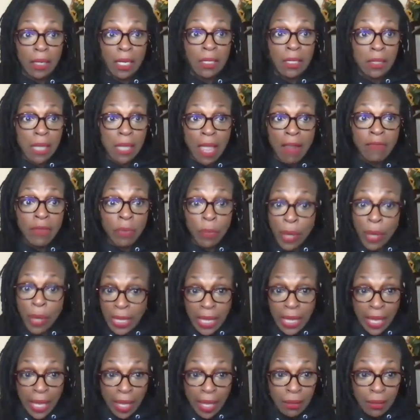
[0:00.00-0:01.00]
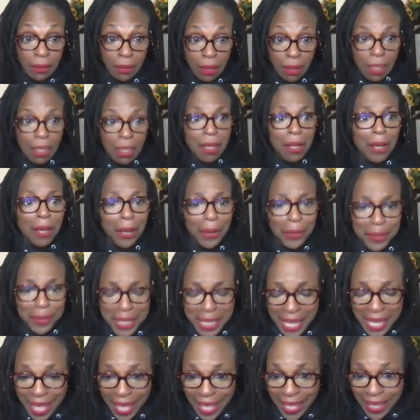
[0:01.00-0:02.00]
as every way I can.
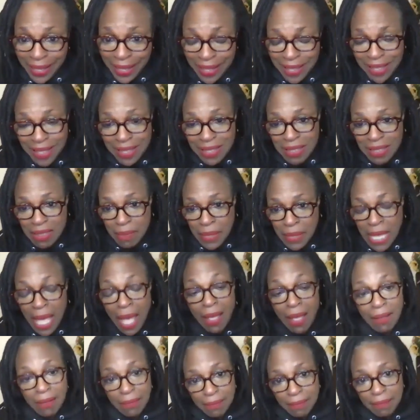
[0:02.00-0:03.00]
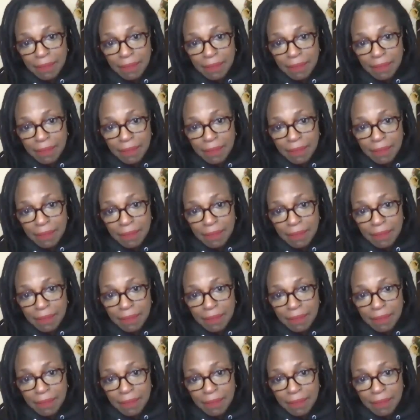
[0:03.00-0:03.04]
Okay, yeah.